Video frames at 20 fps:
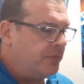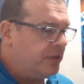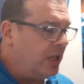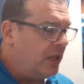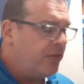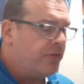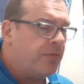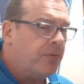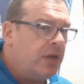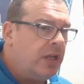
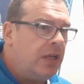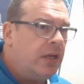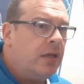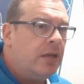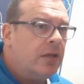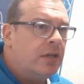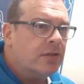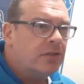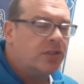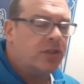Day
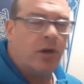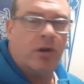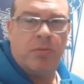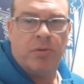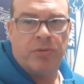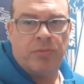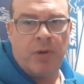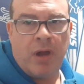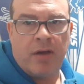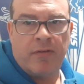three started
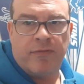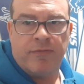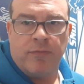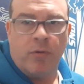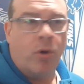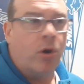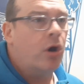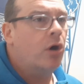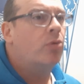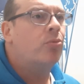with round
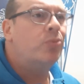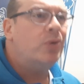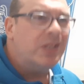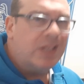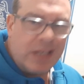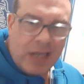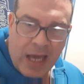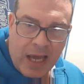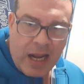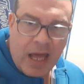four. We
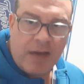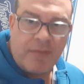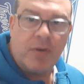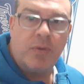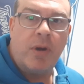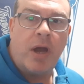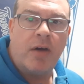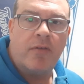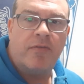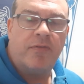did not have
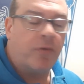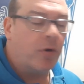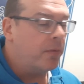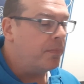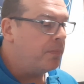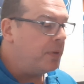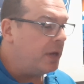a round four